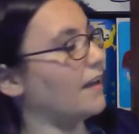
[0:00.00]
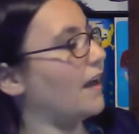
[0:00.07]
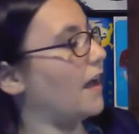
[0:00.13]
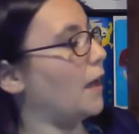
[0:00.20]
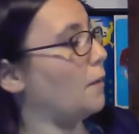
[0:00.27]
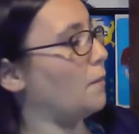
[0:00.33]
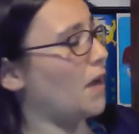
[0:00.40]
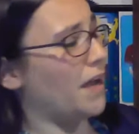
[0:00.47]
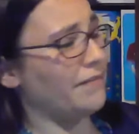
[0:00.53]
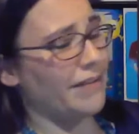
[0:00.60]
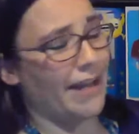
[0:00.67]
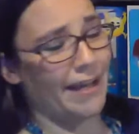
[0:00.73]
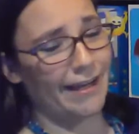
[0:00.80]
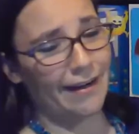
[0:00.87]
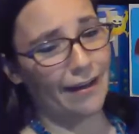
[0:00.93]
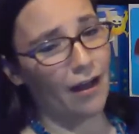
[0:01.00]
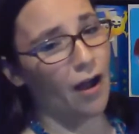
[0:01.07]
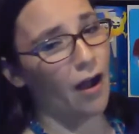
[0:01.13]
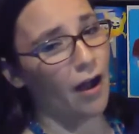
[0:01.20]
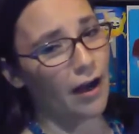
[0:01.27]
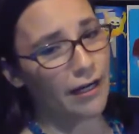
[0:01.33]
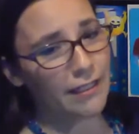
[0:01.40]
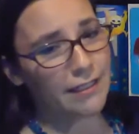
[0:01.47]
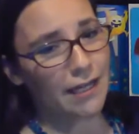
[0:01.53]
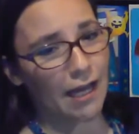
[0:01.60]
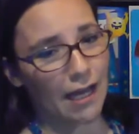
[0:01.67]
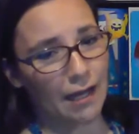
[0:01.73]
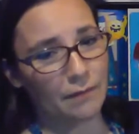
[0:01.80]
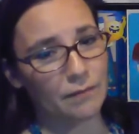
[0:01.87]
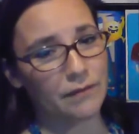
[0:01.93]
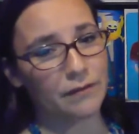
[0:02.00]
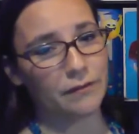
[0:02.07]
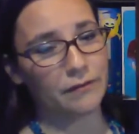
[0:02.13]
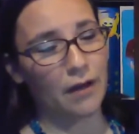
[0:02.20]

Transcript: I've had a hard time